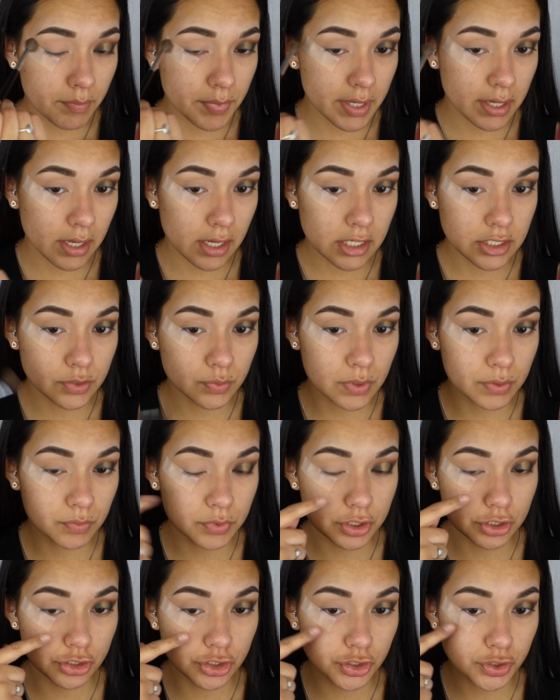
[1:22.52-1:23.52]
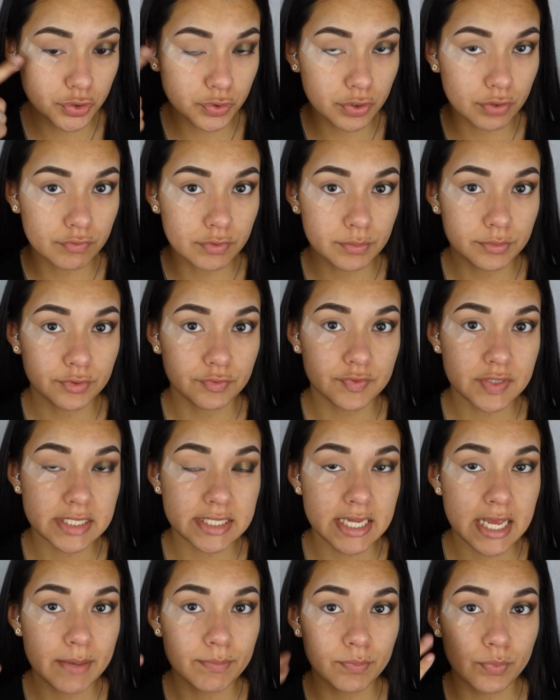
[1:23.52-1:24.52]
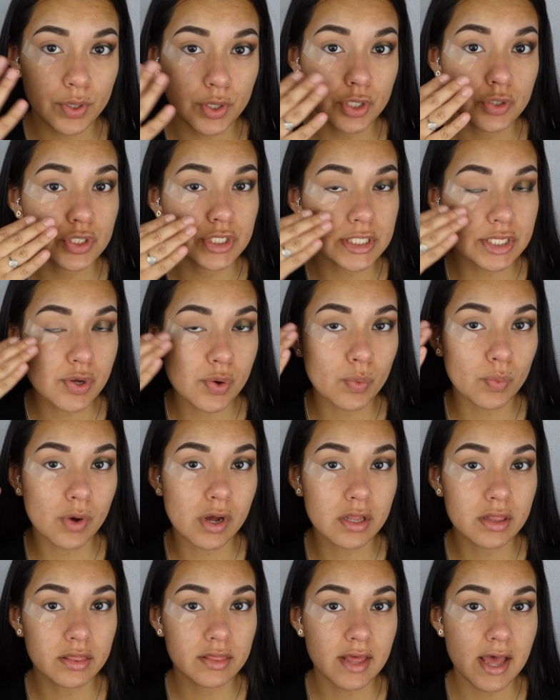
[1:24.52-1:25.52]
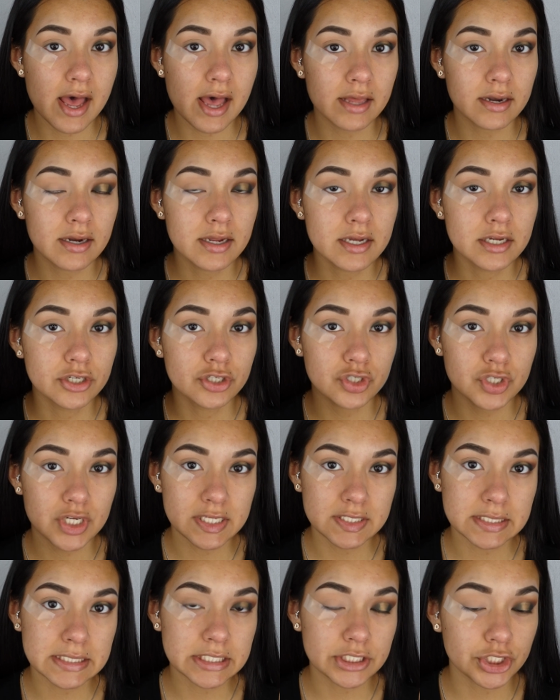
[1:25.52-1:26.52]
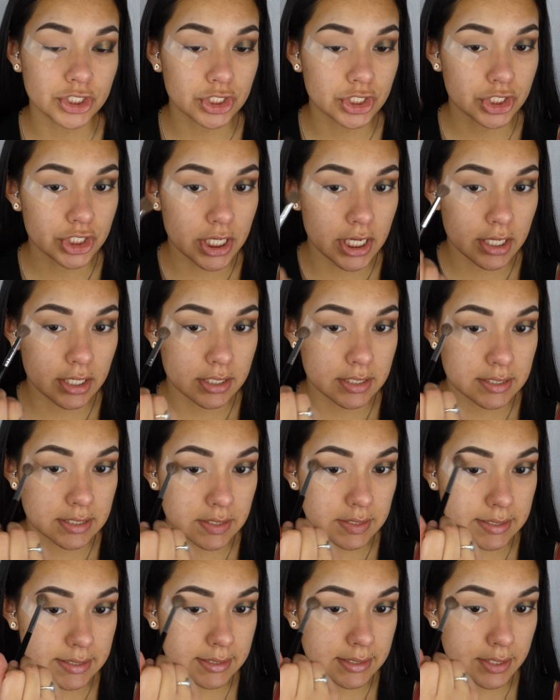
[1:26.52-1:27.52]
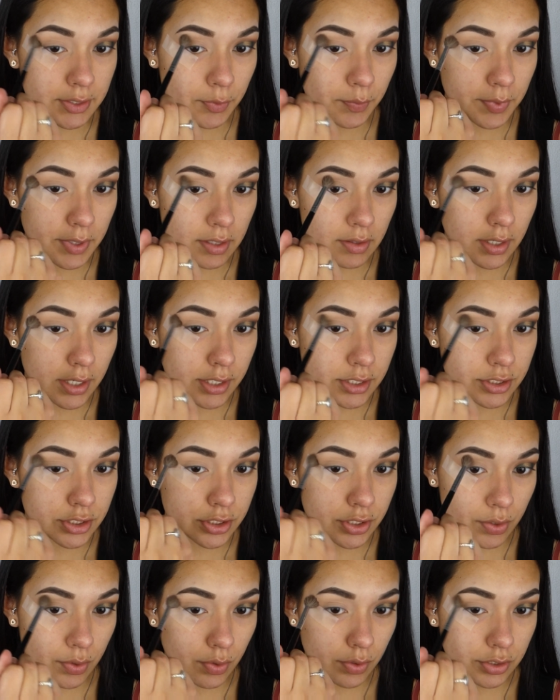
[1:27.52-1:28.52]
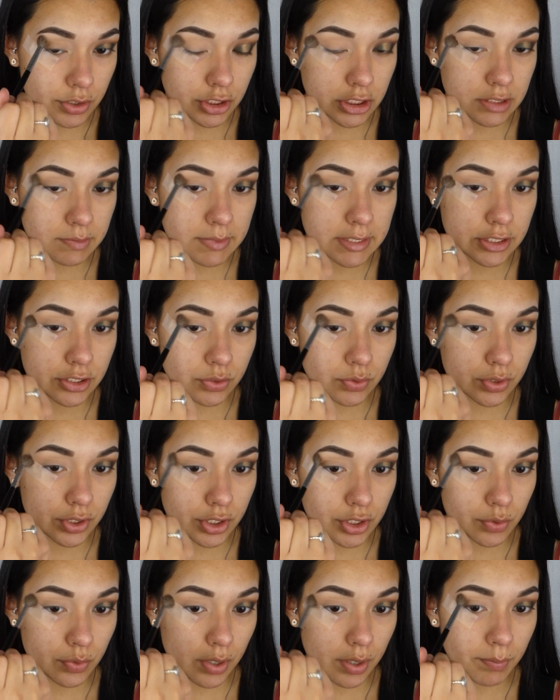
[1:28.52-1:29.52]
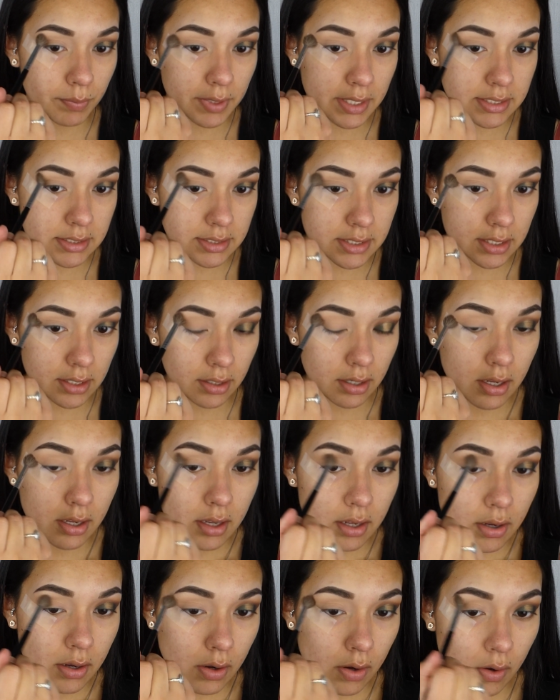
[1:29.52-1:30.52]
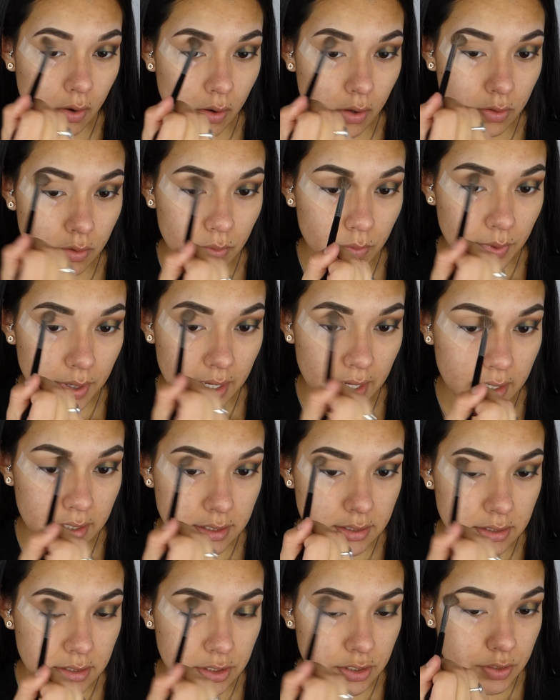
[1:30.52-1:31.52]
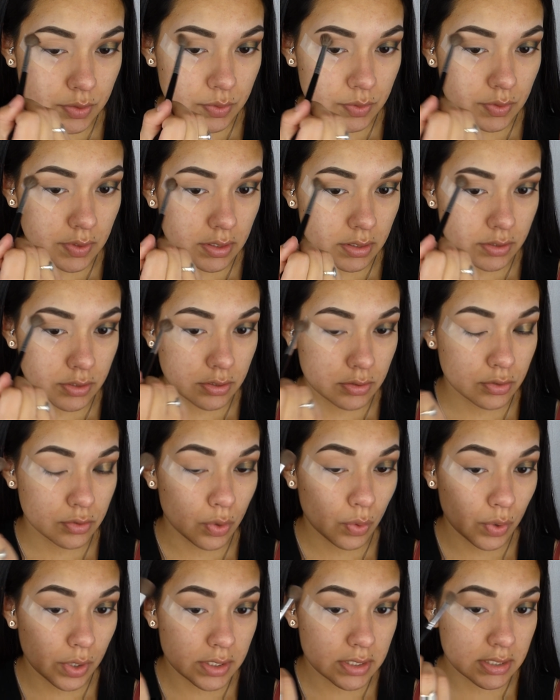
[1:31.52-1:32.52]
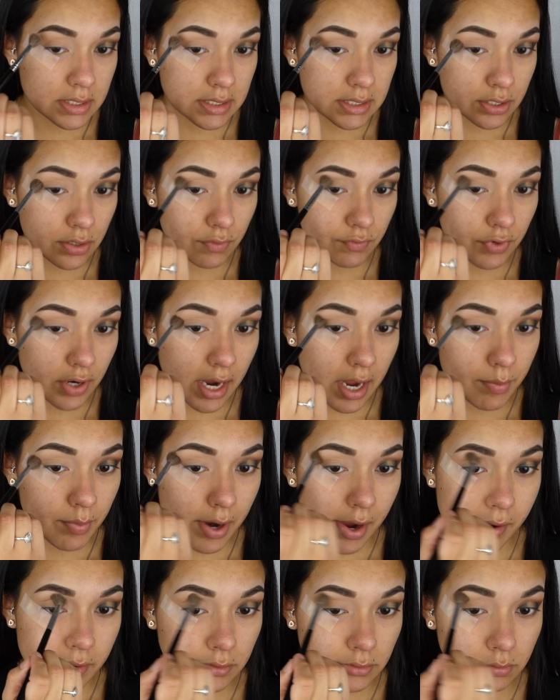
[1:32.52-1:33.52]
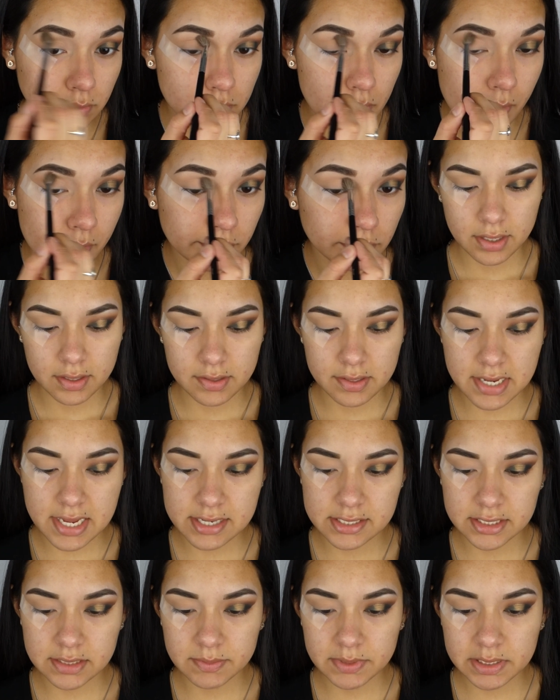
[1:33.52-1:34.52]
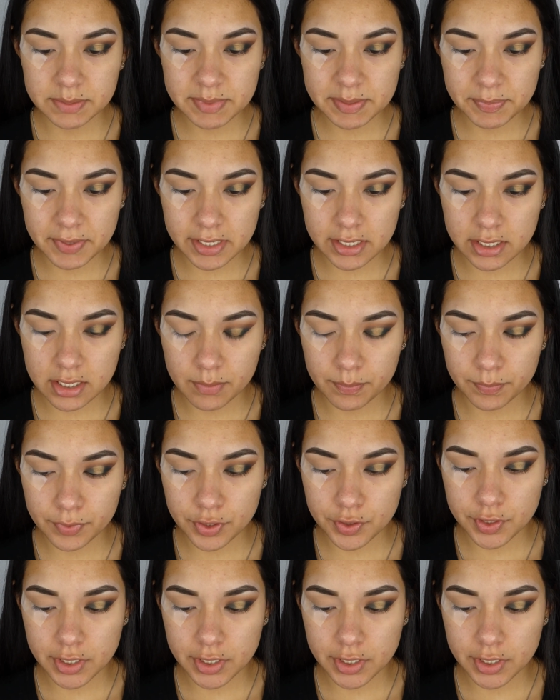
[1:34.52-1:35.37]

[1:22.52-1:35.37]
because when we do remove the tape, you still want that transition shade to still be there. So just make sure you are blending all the way towards the tail of your eyebrow. Next, I'm going to be picking up